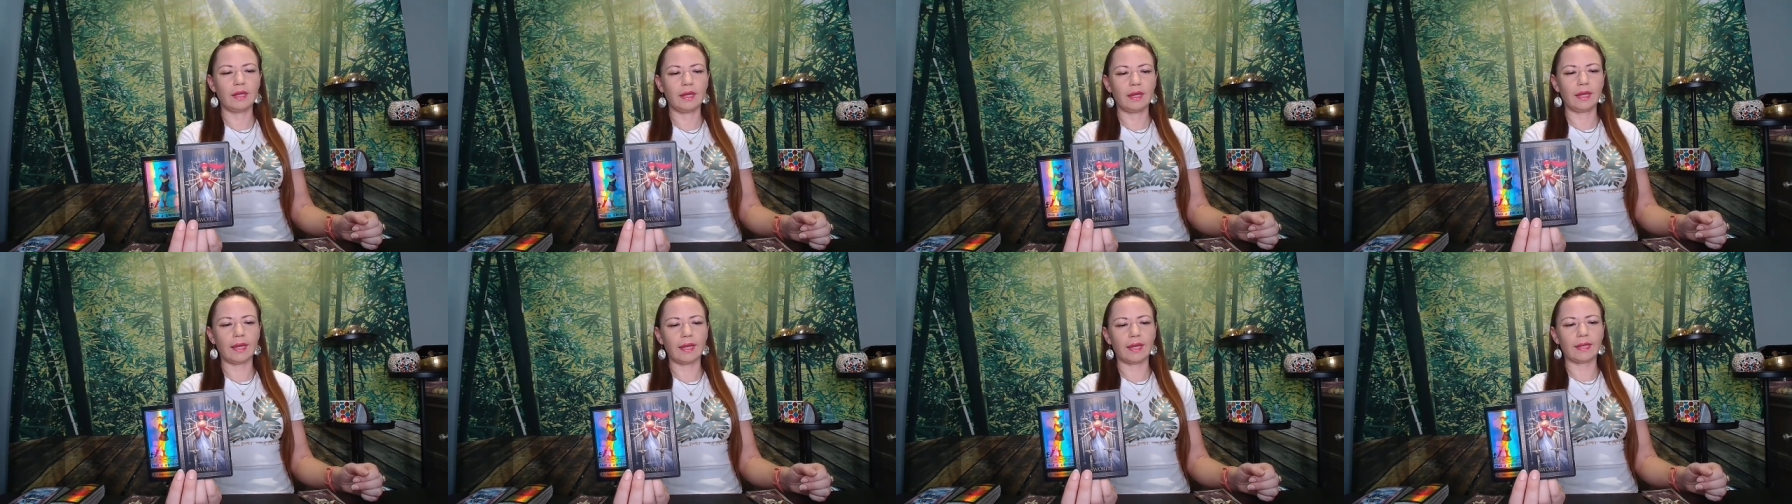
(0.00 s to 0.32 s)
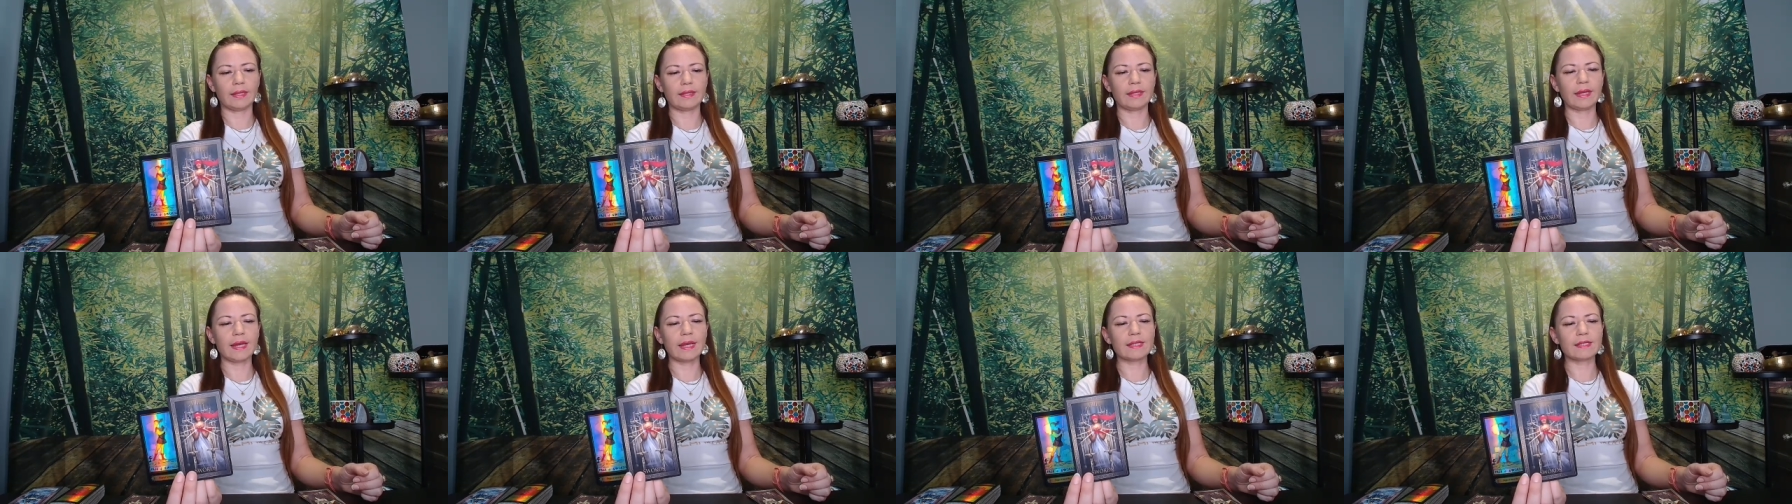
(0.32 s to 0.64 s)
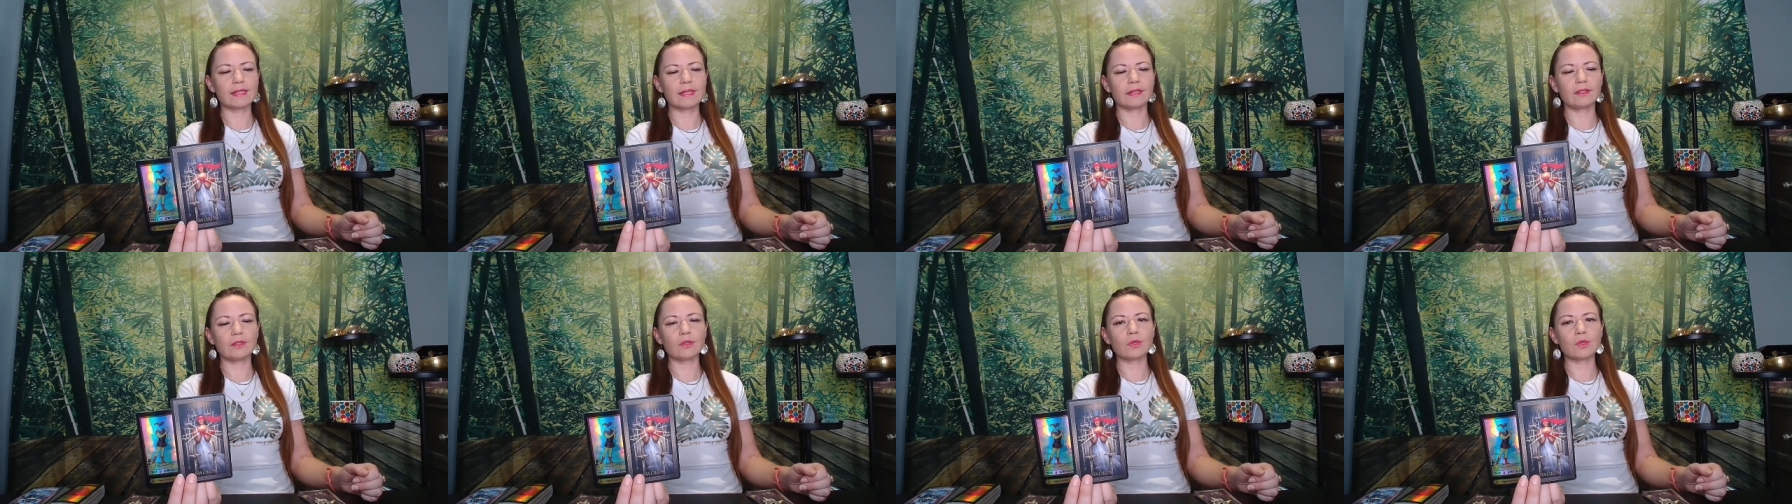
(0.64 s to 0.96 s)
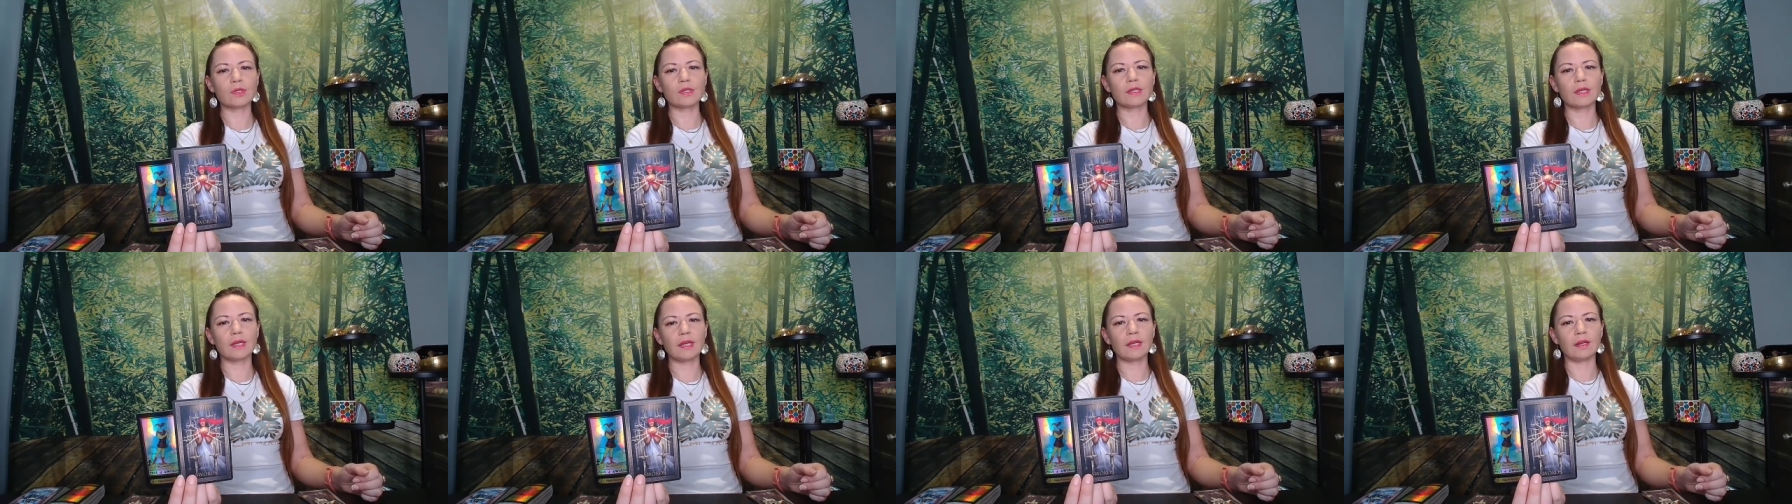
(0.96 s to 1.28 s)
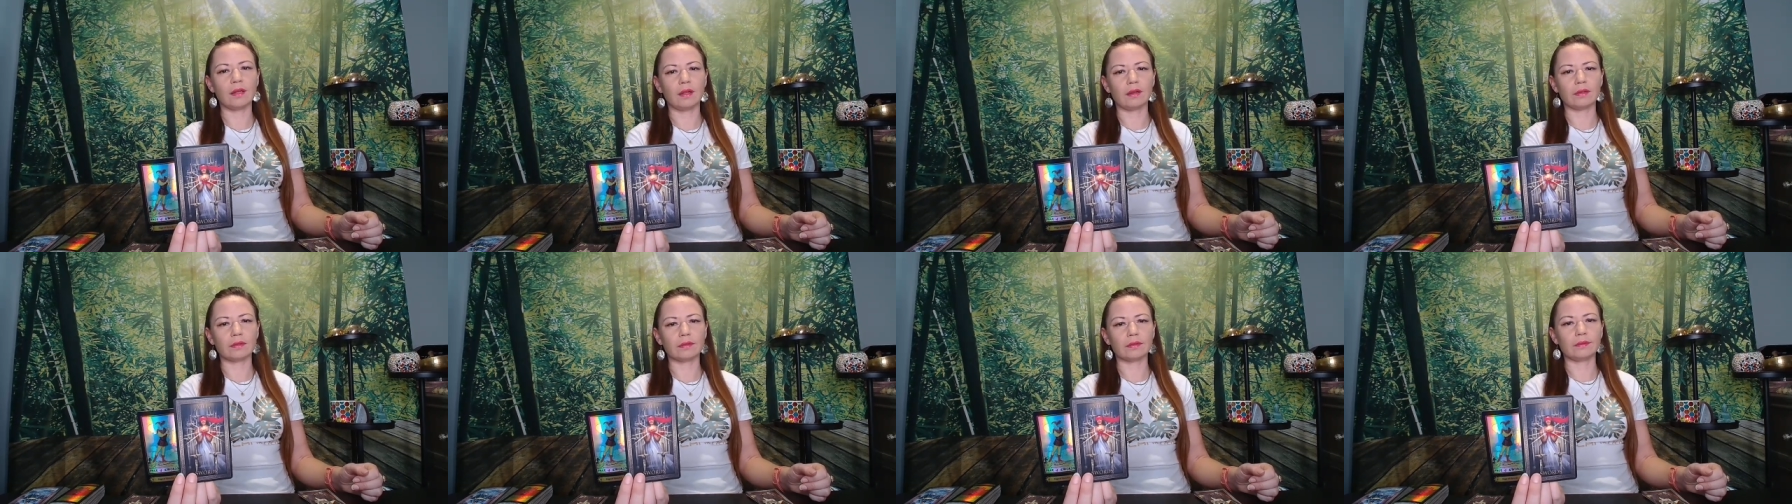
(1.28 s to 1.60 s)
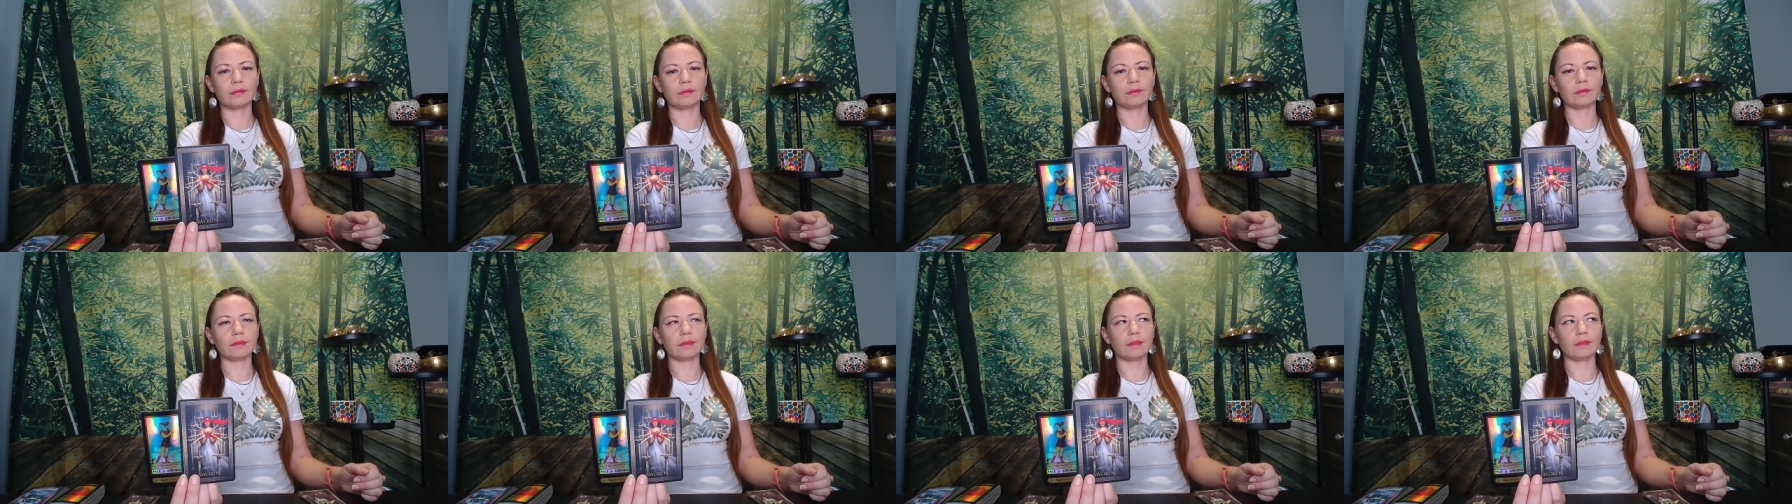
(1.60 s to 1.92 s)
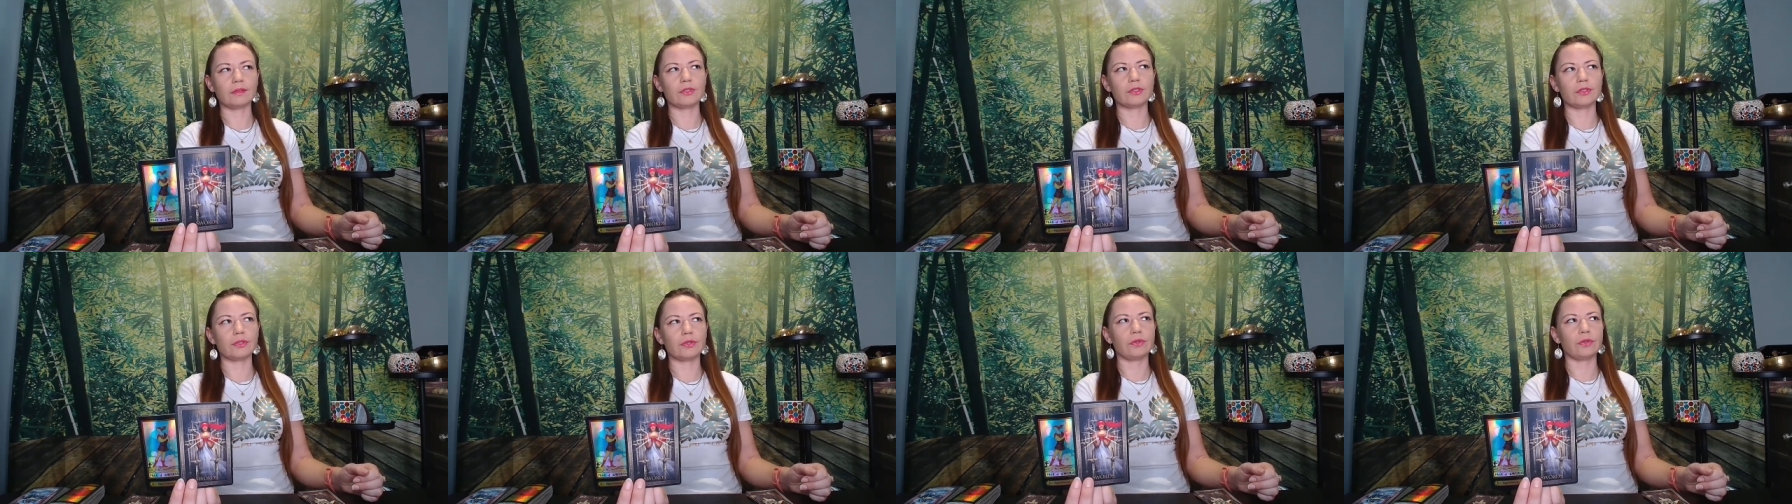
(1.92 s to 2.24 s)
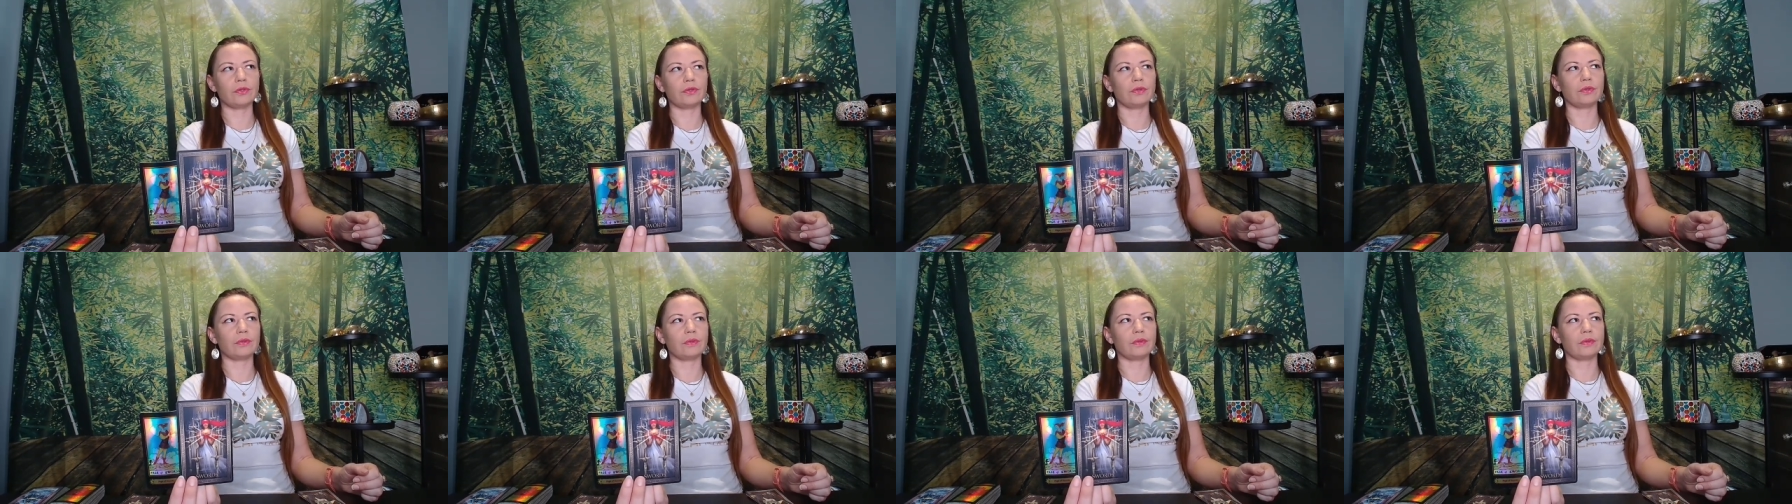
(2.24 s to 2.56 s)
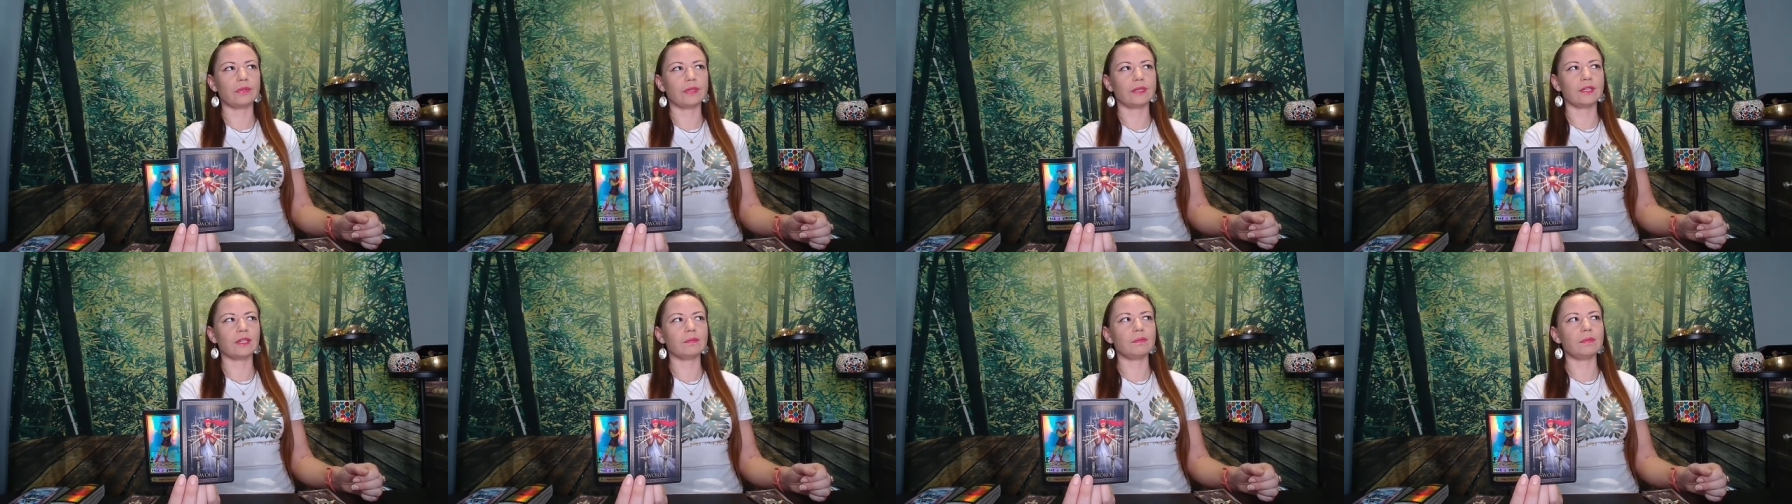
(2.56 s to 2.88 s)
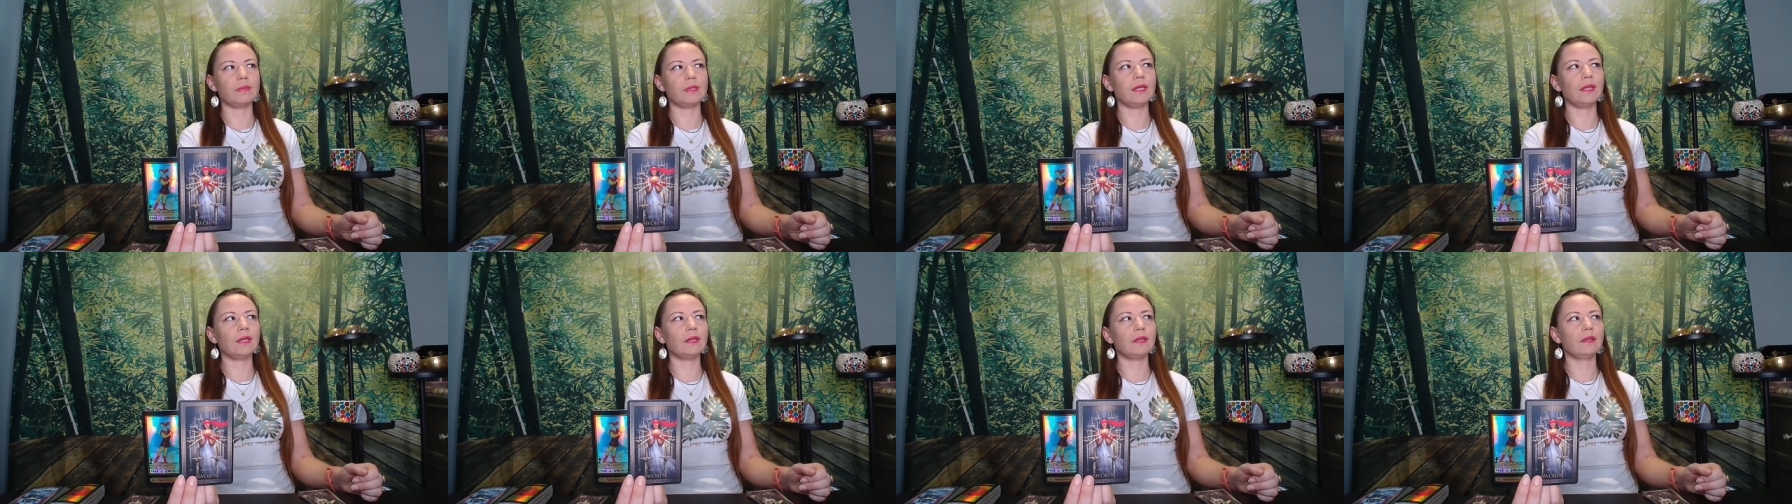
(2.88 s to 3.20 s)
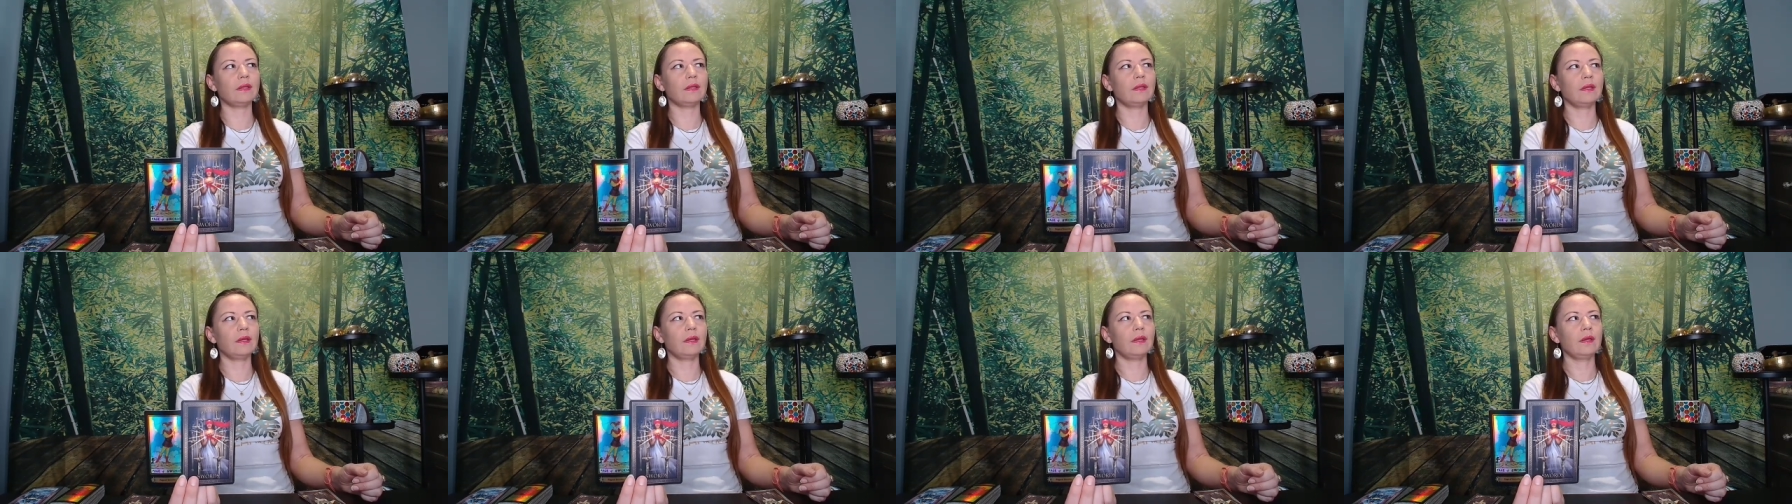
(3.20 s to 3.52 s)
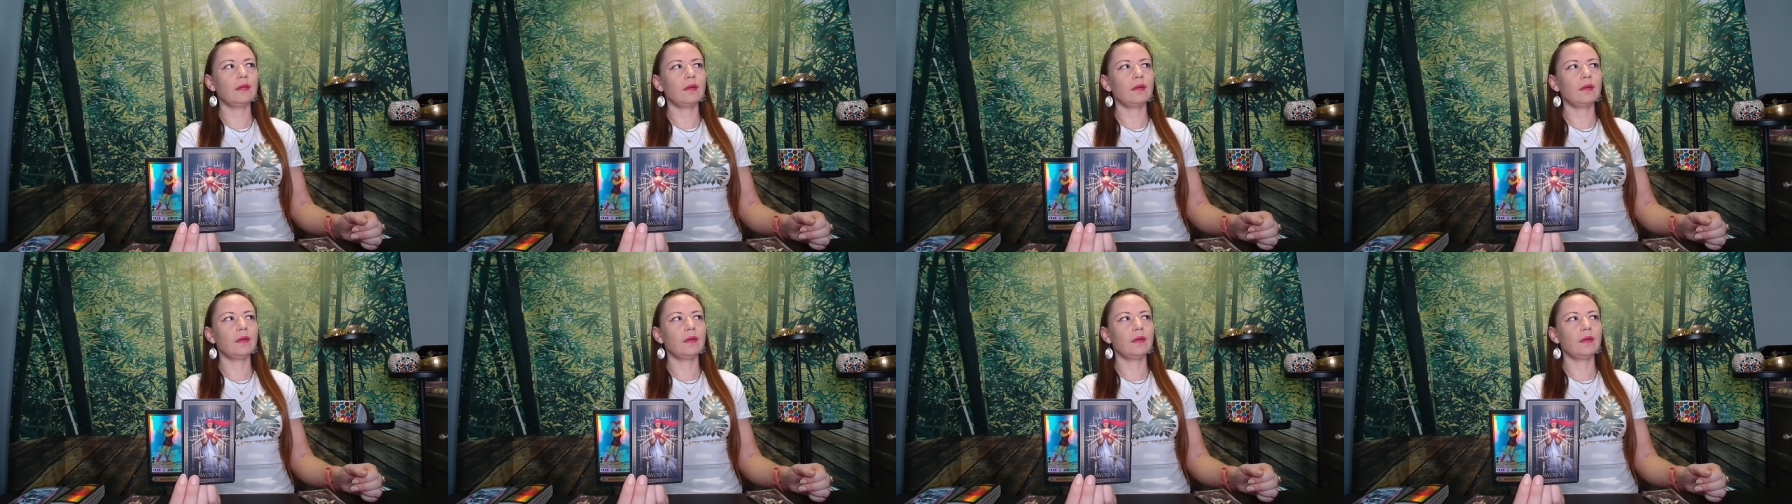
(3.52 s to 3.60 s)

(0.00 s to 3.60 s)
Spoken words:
And that's a new skill, to like being